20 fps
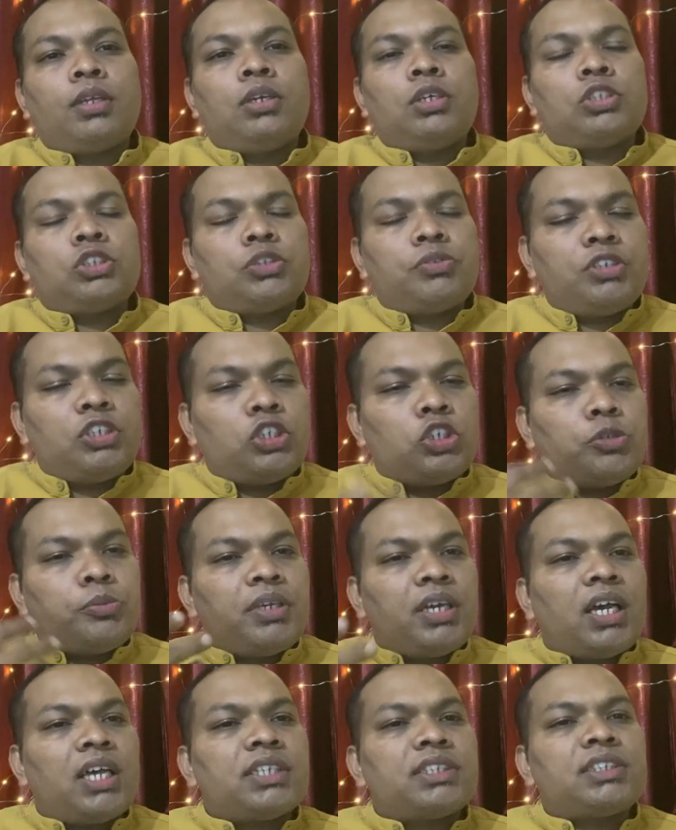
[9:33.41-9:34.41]
So we need to be
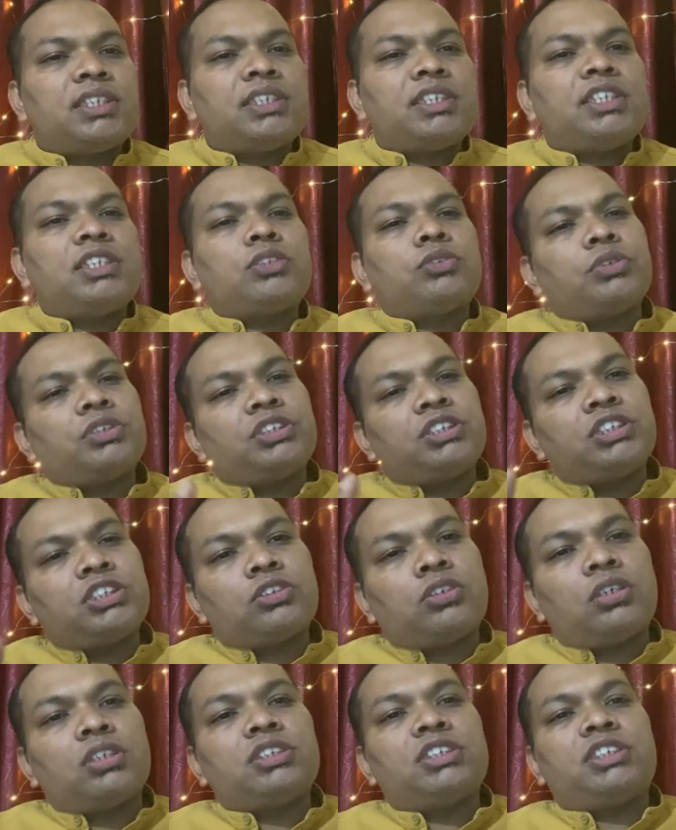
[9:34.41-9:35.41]
asking these questions
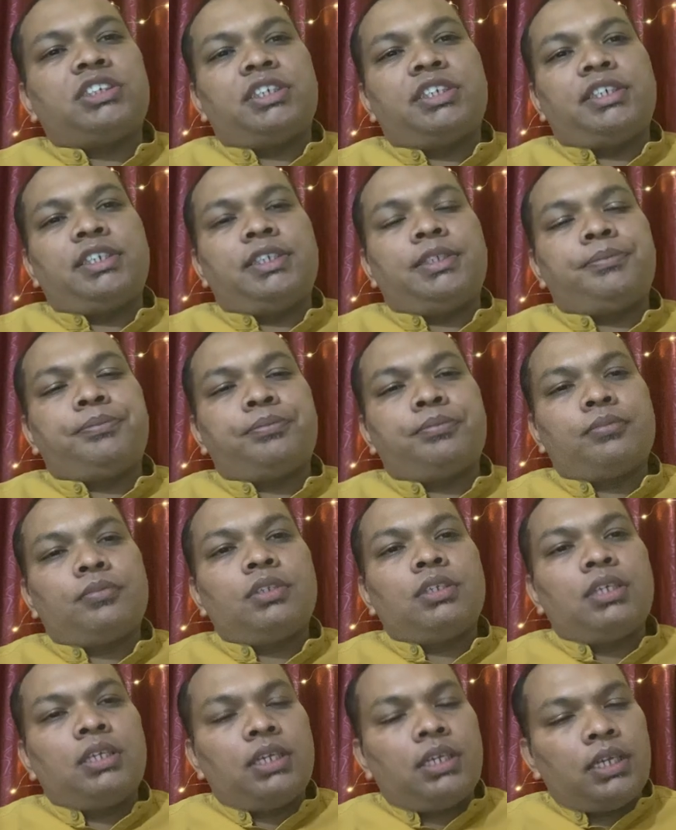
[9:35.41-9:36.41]
constantly.
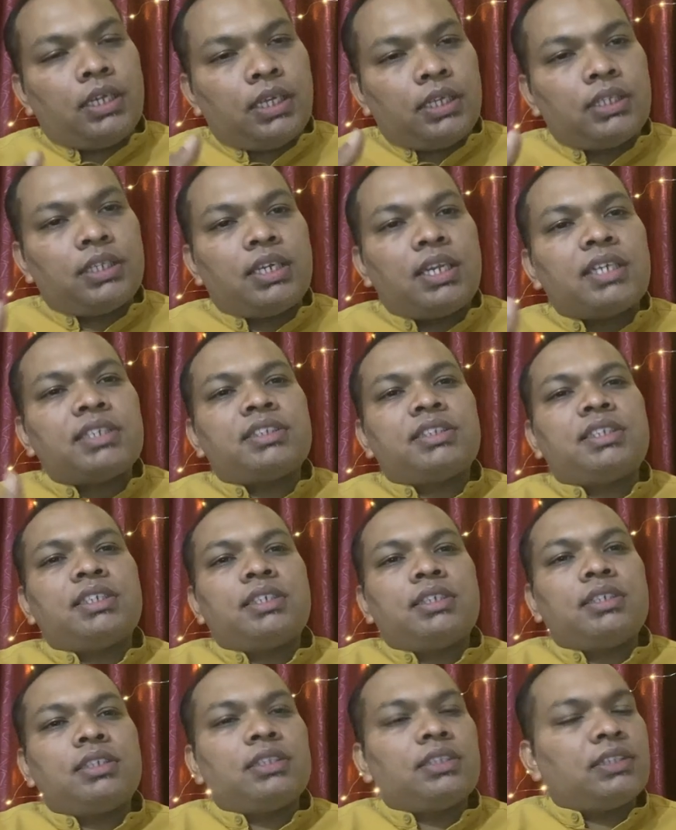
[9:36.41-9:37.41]
And the last
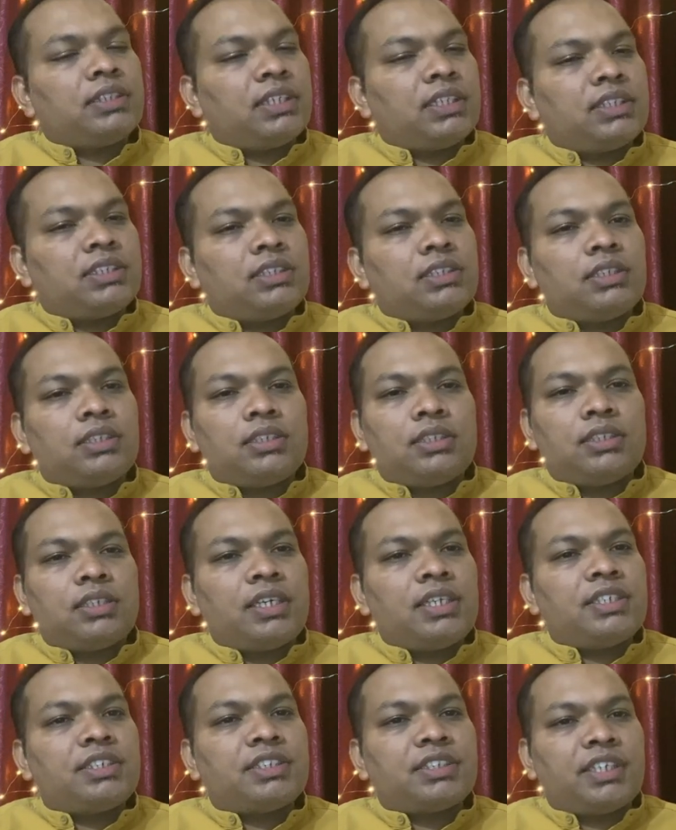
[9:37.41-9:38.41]
thing that
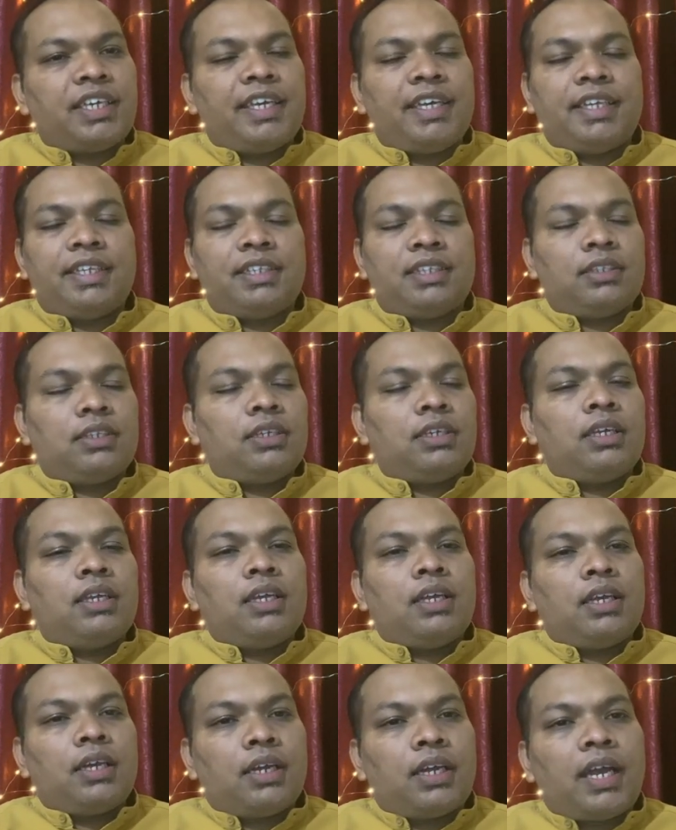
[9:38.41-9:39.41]
is K,
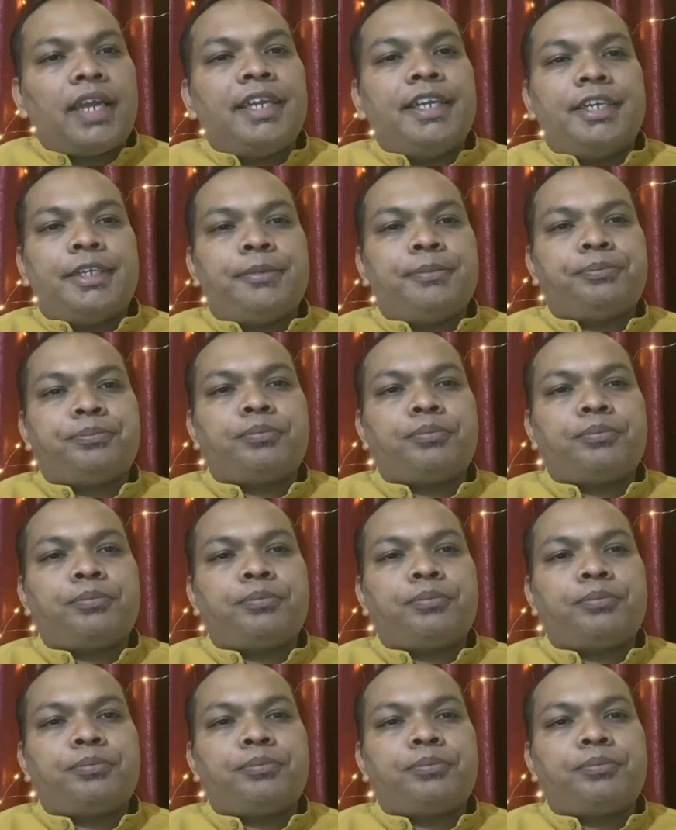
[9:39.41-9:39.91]
kind.